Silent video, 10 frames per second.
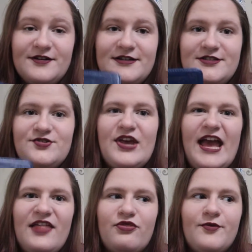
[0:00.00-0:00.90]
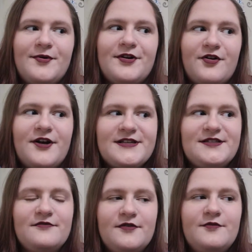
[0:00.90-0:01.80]
is you can't throw it across
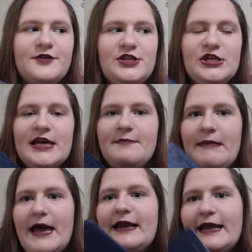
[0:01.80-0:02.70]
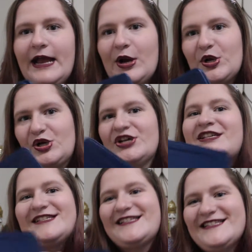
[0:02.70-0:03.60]
the room when you get mad at
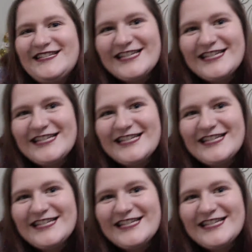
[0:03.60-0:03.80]
characters.